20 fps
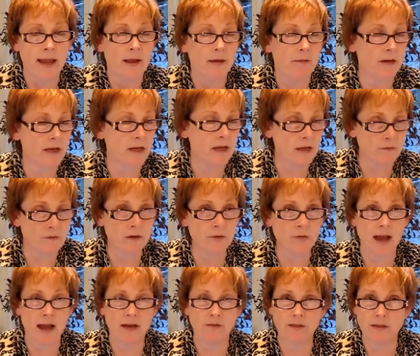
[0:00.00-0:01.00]
And if you
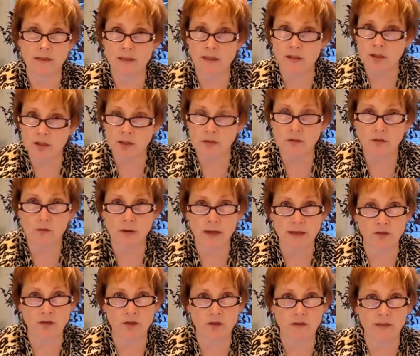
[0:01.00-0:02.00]
have additional
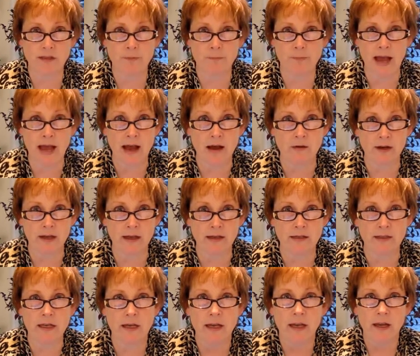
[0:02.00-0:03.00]
questions about
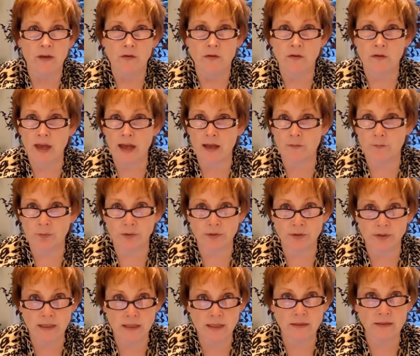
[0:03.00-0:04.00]
it, then
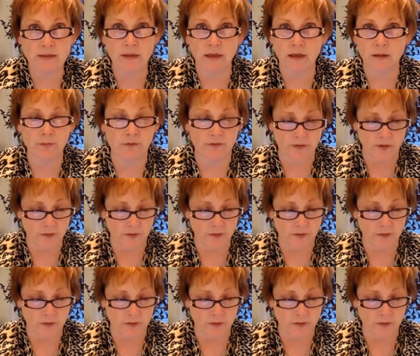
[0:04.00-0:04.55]
please um, feel